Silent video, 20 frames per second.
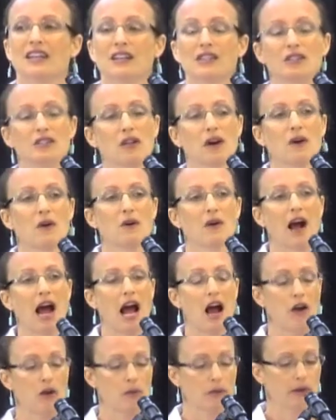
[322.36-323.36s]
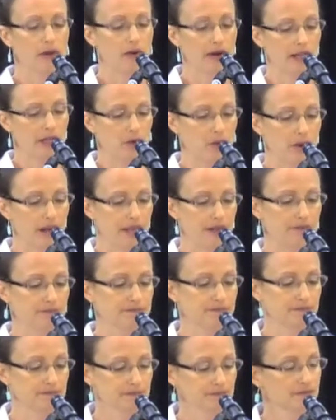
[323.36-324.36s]
So how are we going to
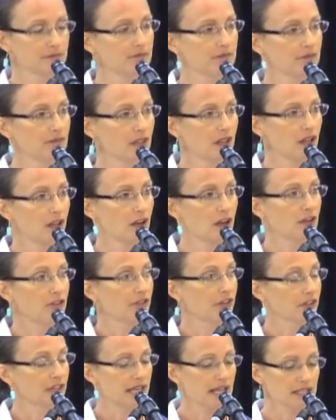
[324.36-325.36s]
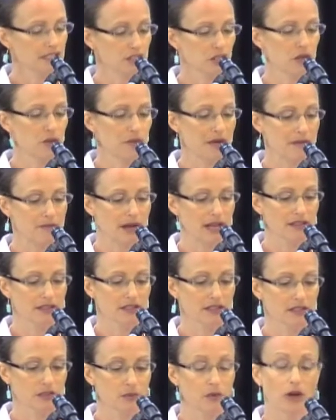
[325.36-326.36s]
win? For the next 3
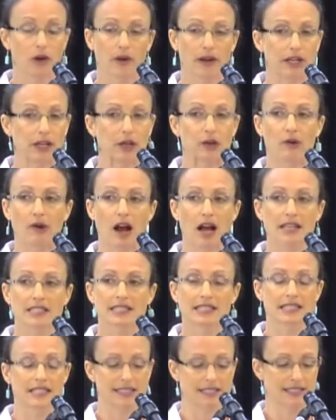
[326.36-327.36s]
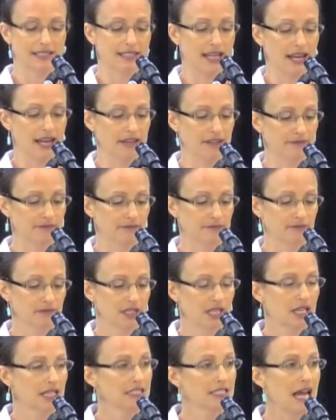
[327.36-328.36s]
months, we're going to cross this state,
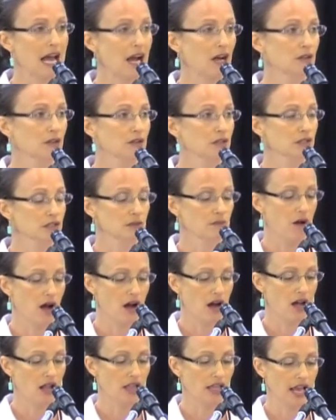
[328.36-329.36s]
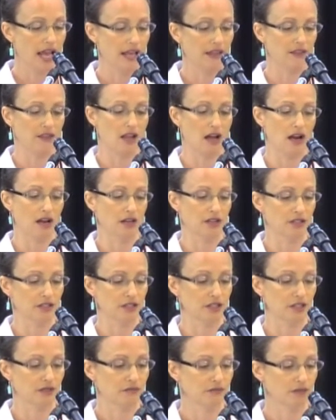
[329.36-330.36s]
towns small and
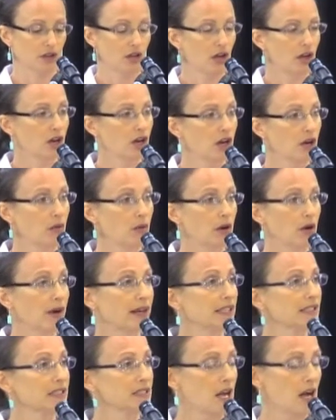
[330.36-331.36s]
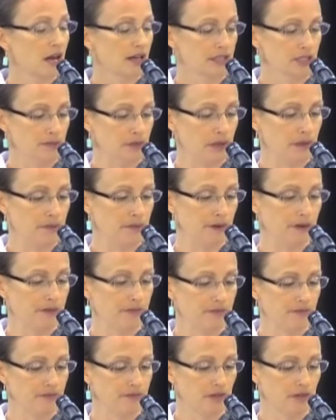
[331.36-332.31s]
large. We're going to talk to people.